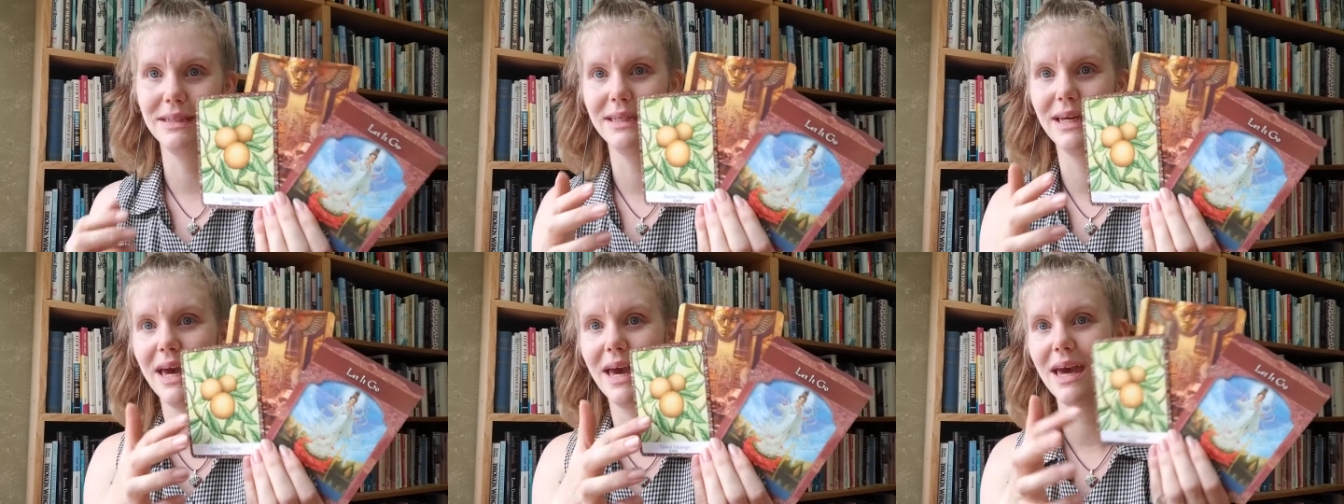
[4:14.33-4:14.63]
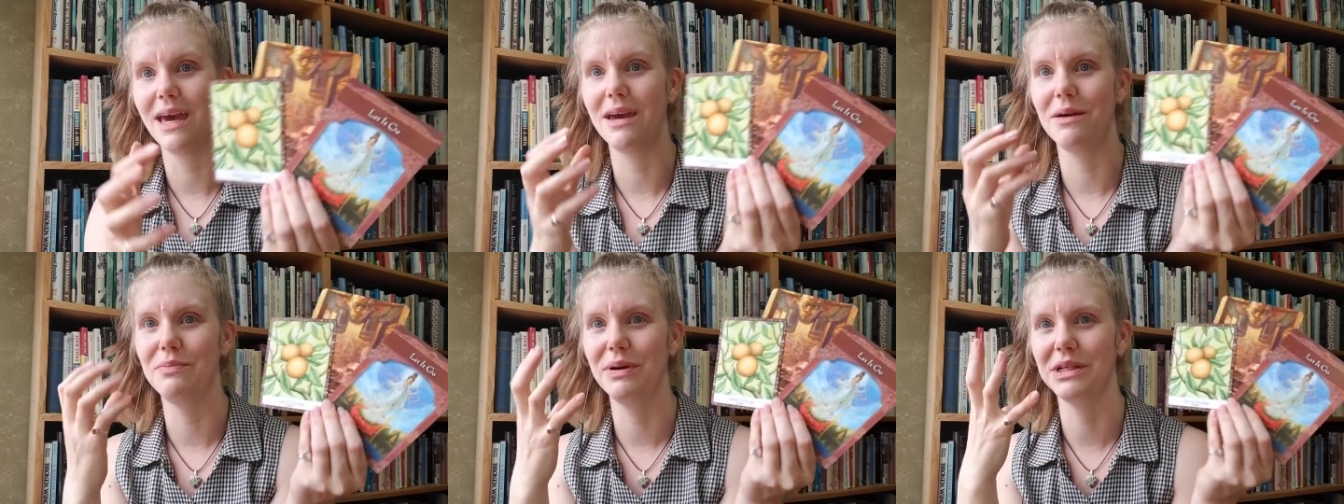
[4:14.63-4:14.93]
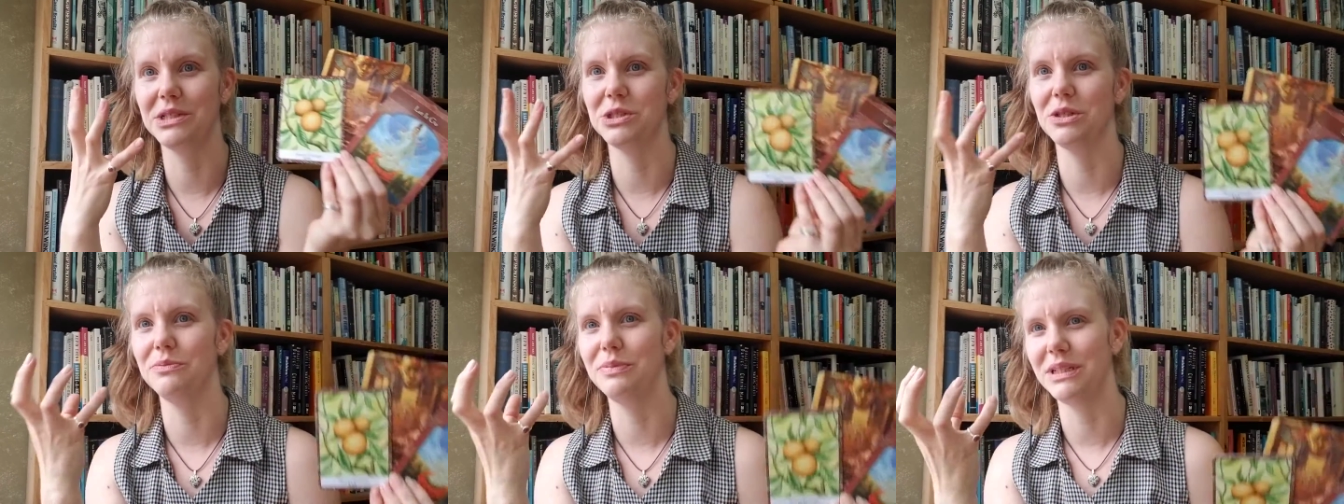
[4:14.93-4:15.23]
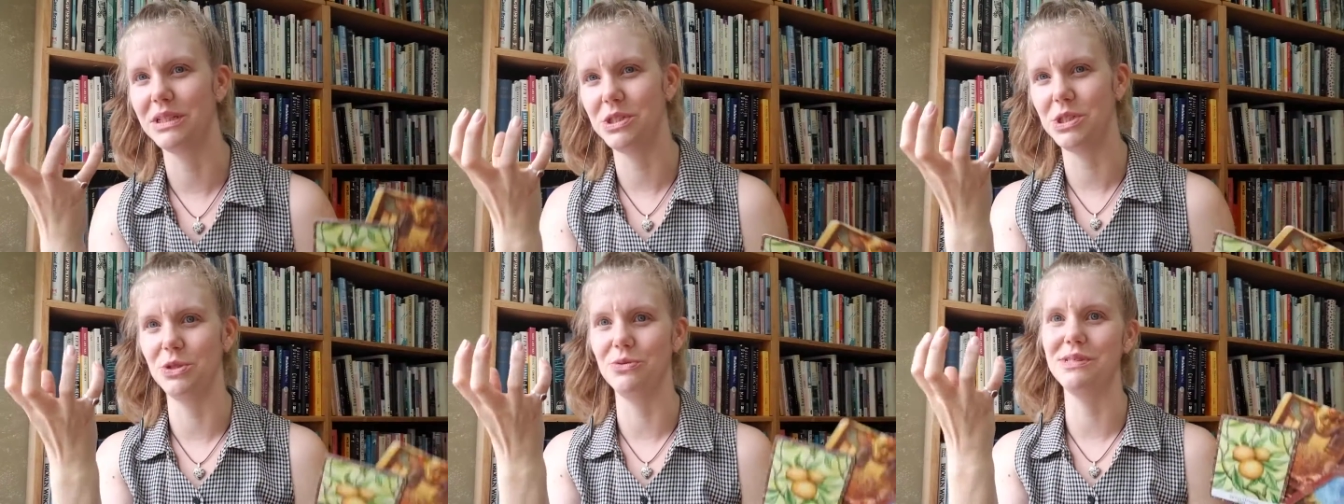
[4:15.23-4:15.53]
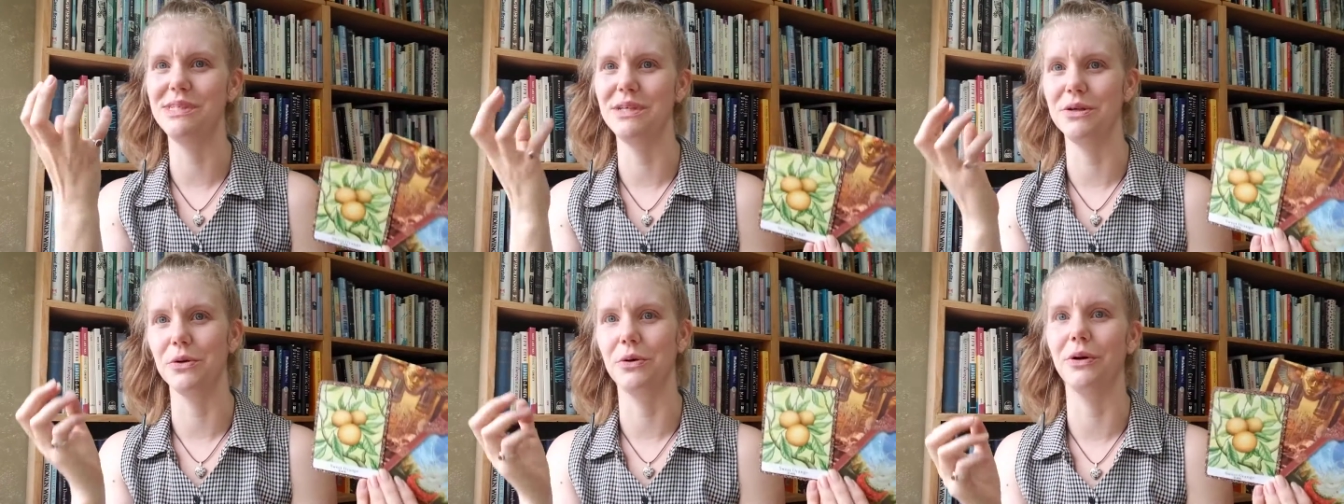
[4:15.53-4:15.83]
Yay, picture a big
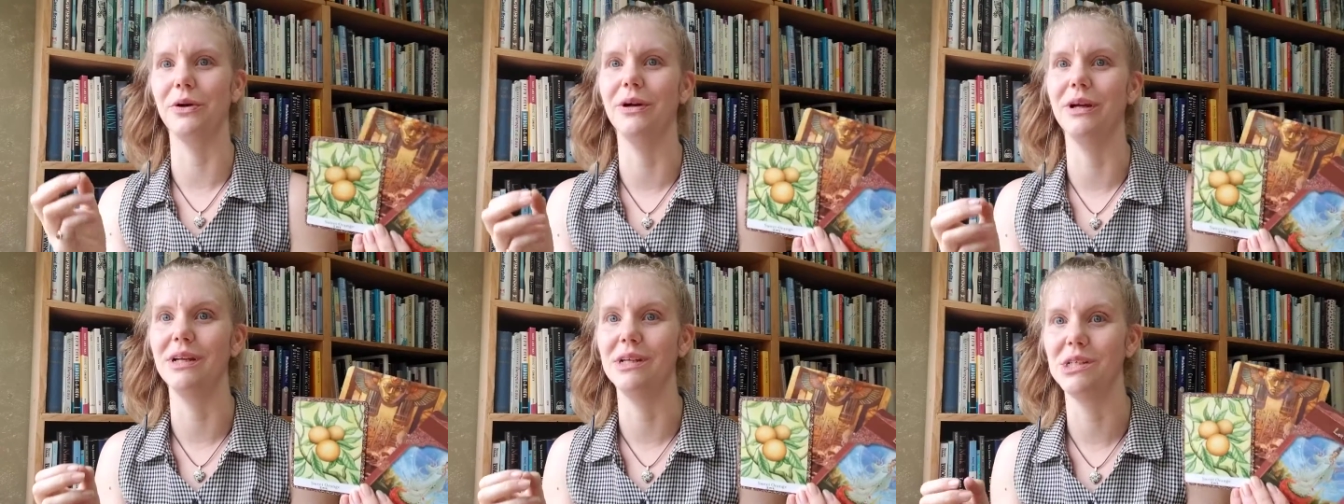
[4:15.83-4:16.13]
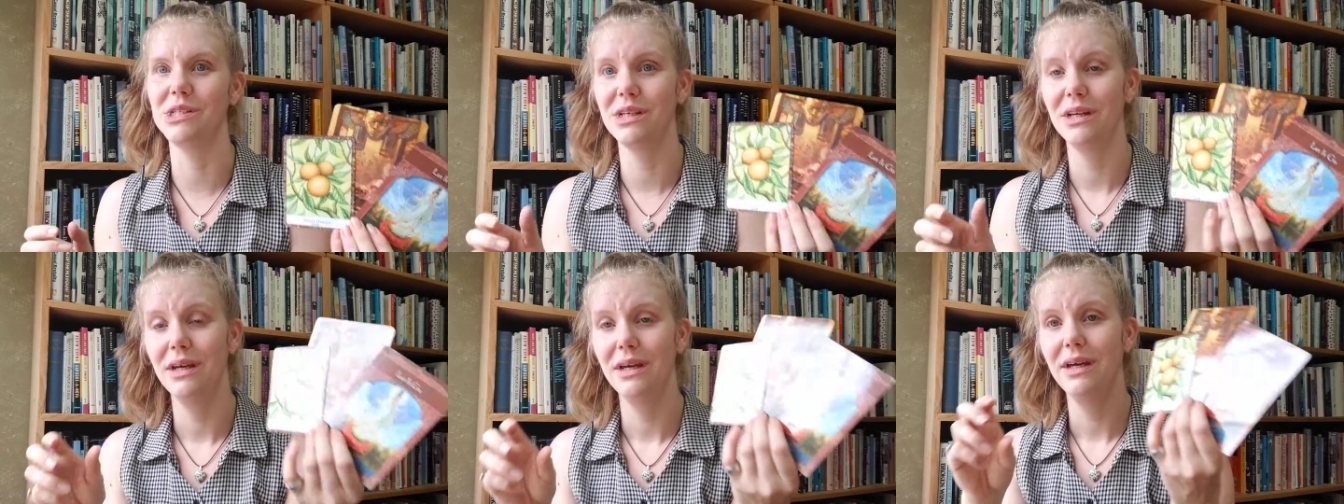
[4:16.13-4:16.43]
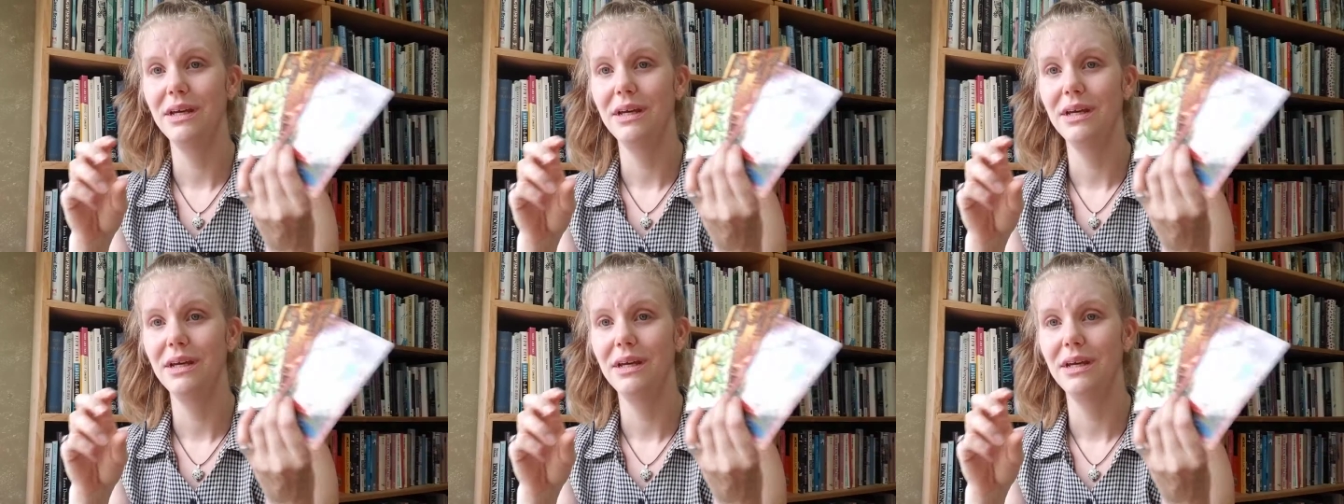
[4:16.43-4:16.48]
juicy orange.